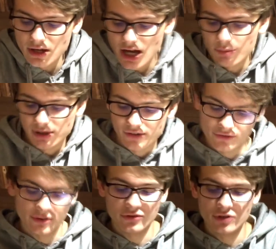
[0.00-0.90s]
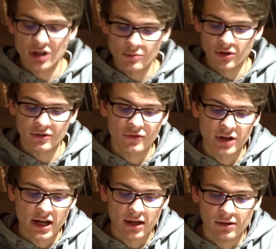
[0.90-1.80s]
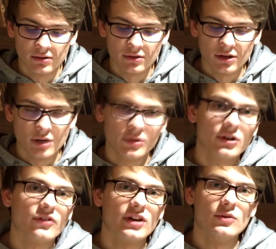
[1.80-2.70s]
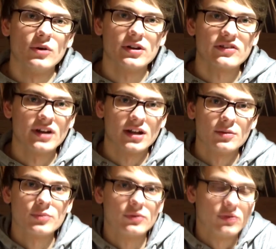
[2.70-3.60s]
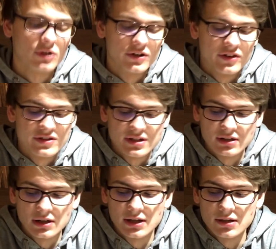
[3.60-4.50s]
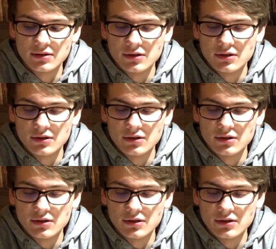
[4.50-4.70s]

I play for Sycamore for N because I want to set up consistently